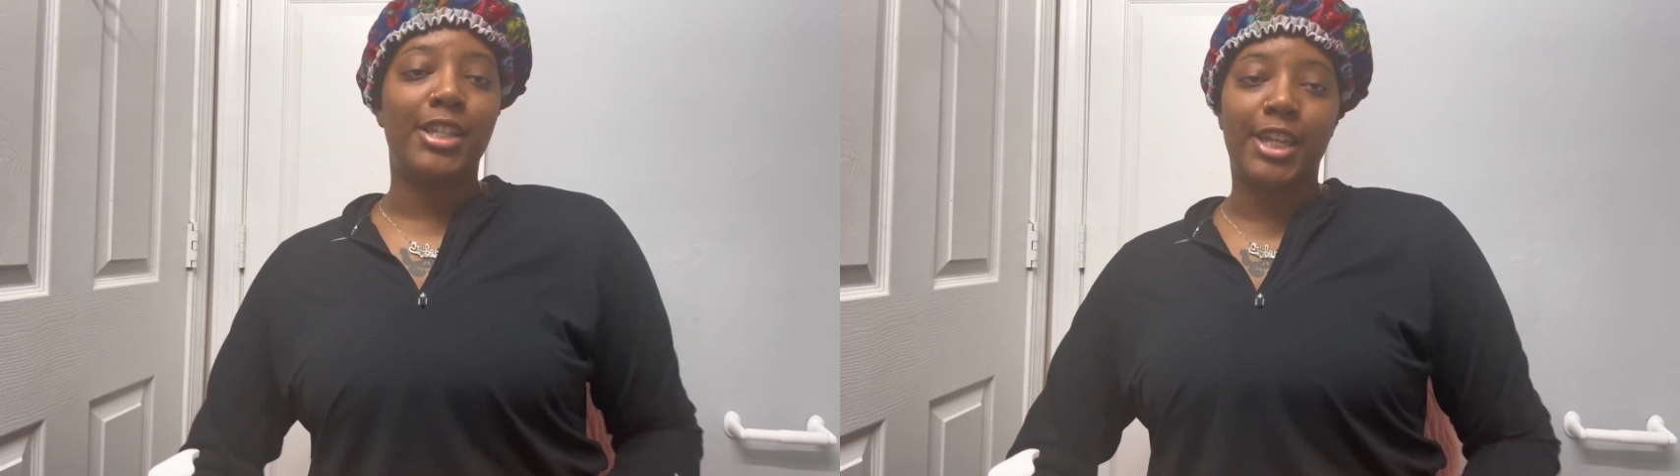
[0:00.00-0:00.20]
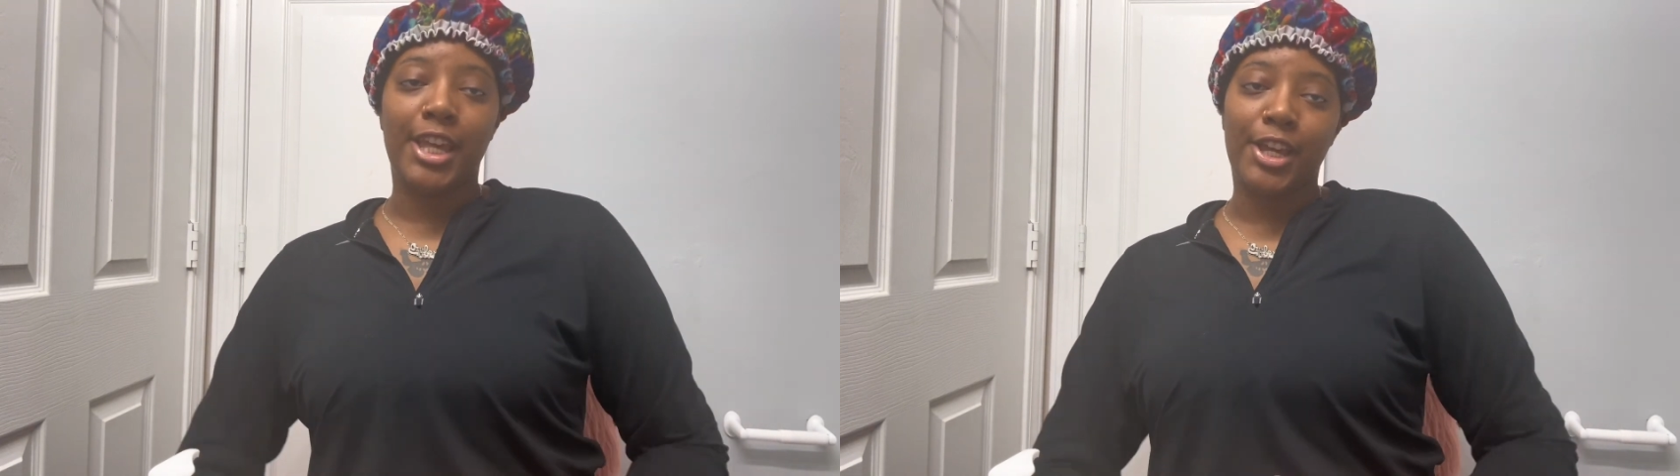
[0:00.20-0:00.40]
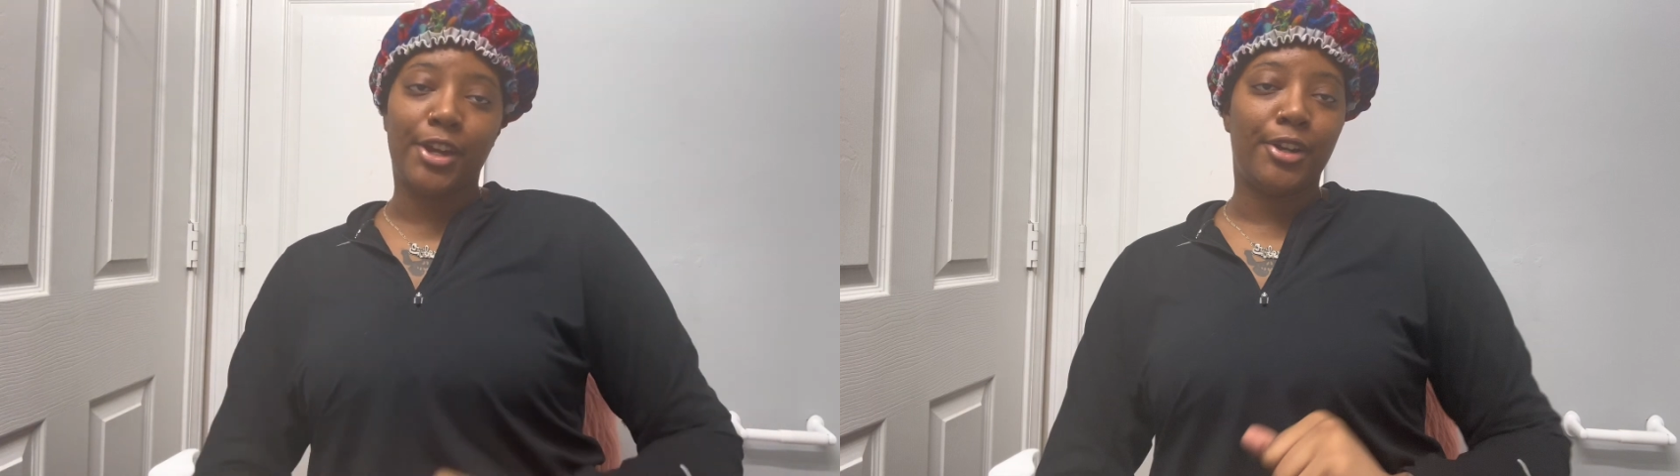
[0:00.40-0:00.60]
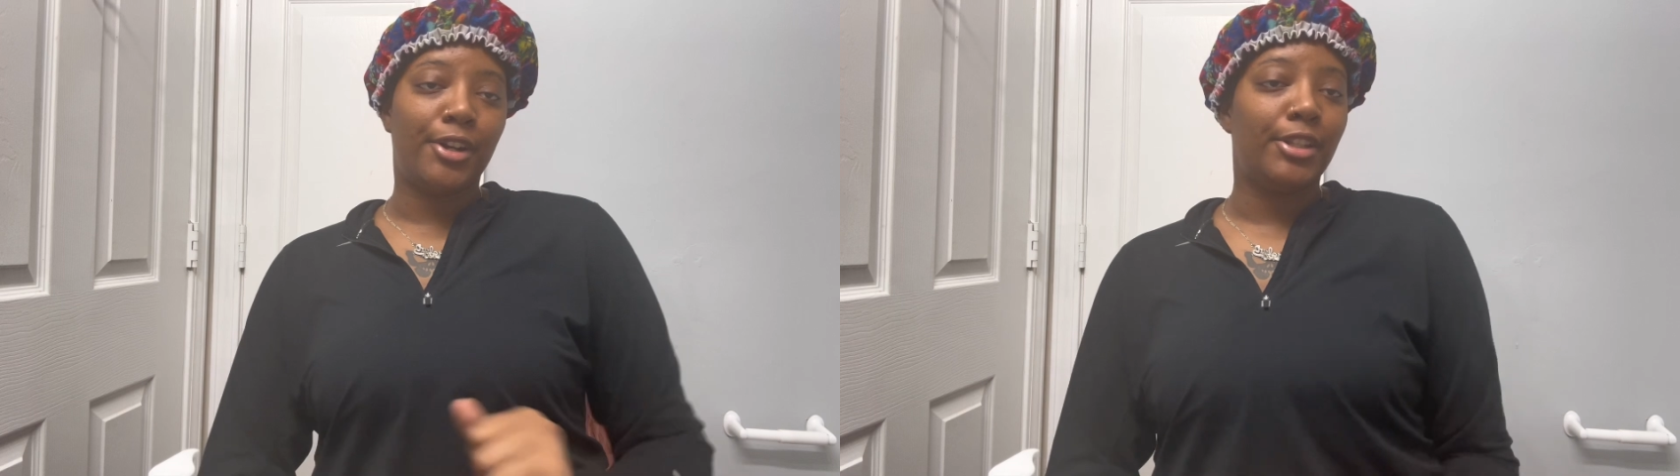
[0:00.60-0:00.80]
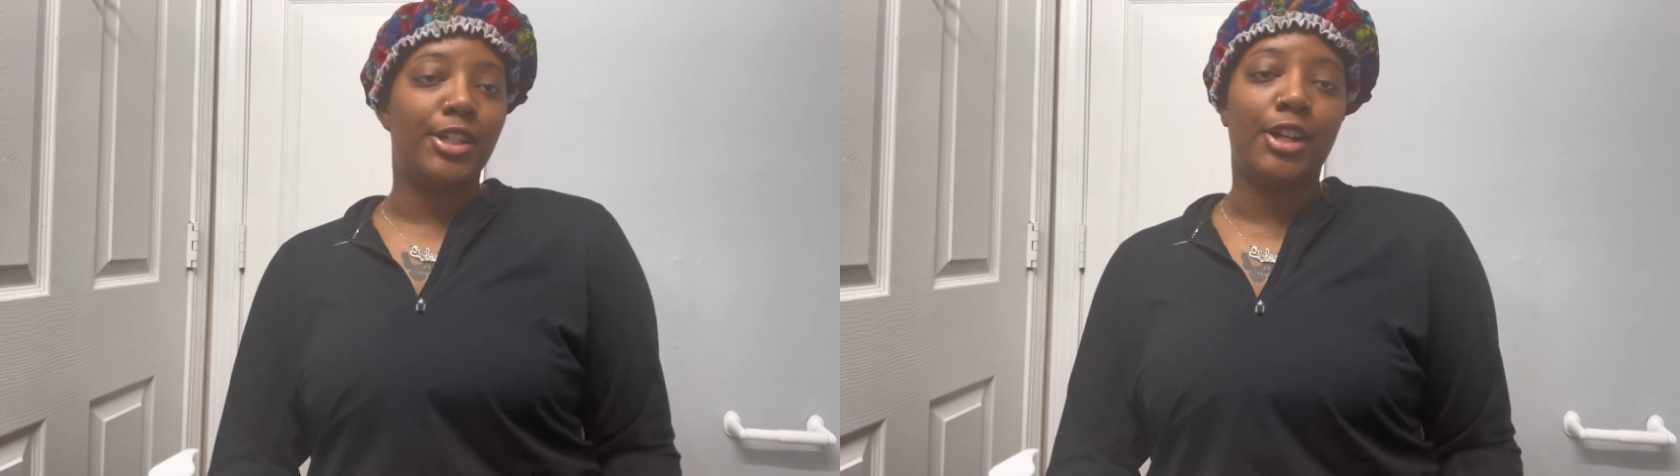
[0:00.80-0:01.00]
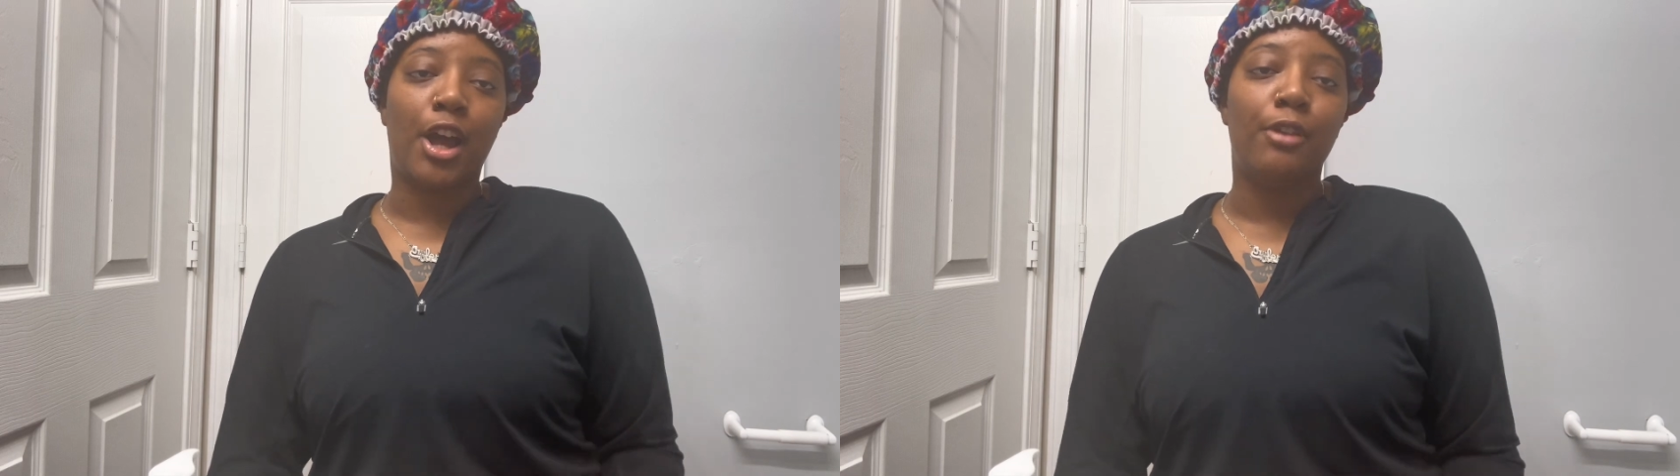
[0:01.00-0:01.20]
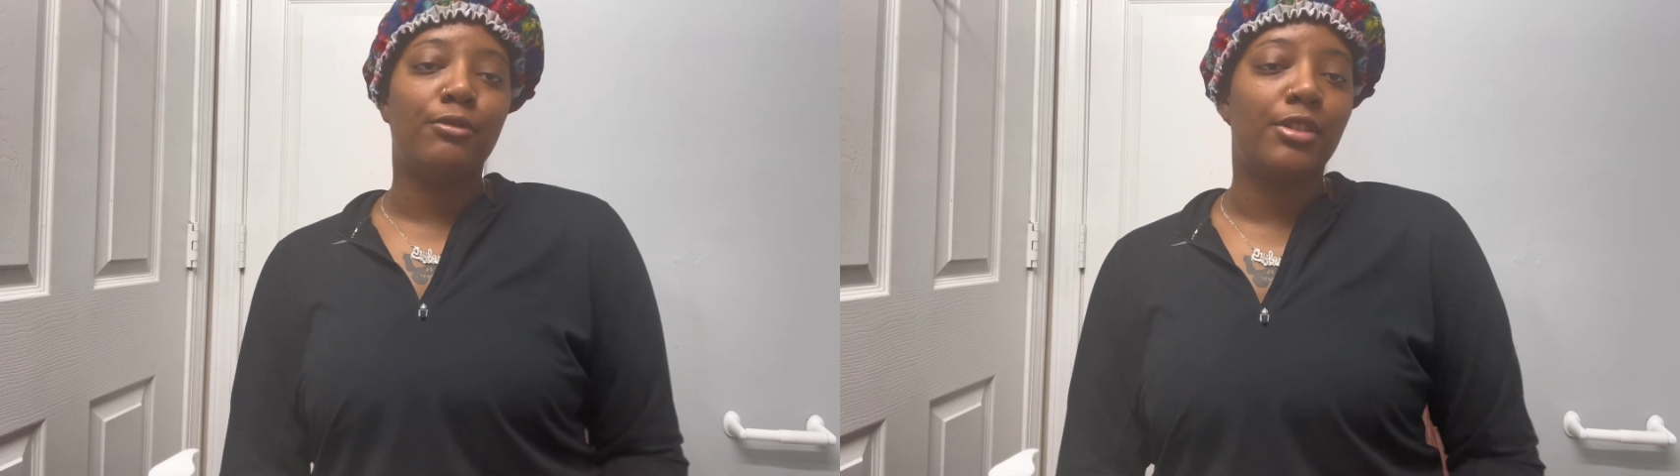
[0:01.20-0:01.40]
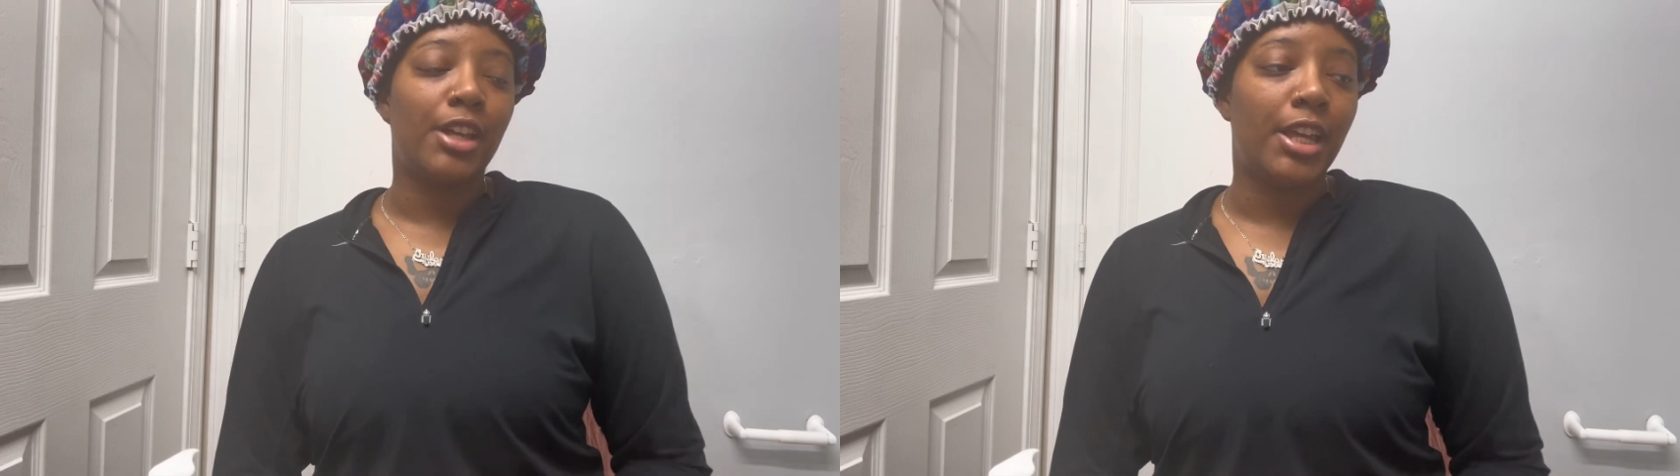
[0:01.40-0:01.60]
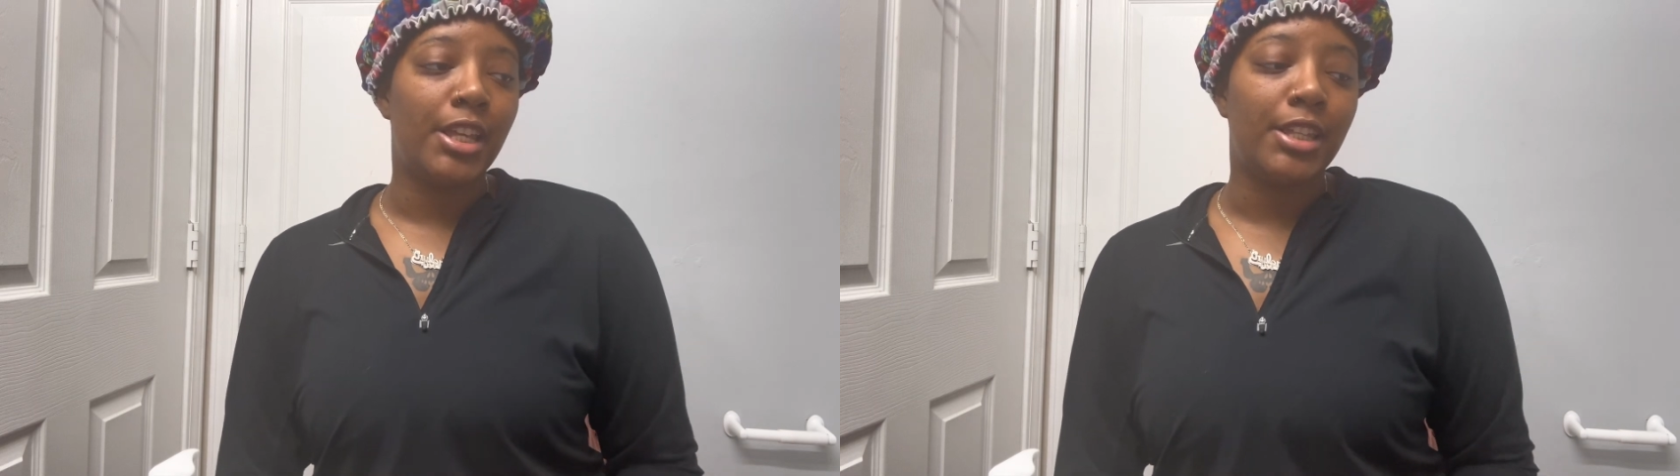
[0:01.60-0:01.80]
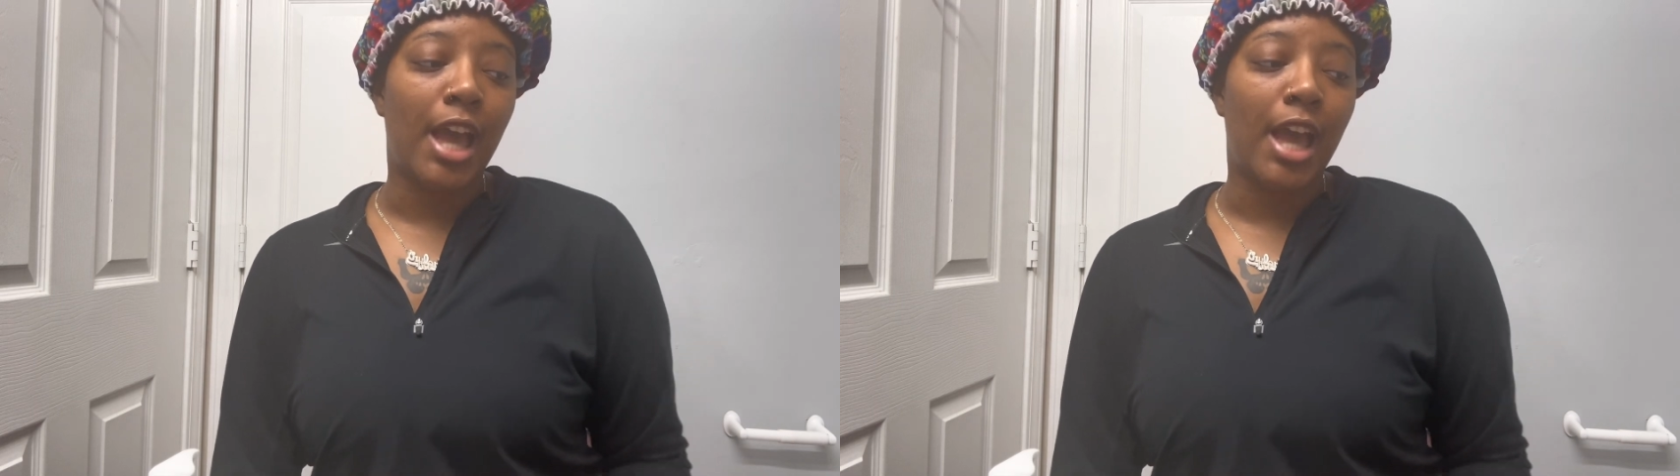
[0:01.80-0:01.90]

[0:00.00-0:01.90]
skincare girlies, y'all routines.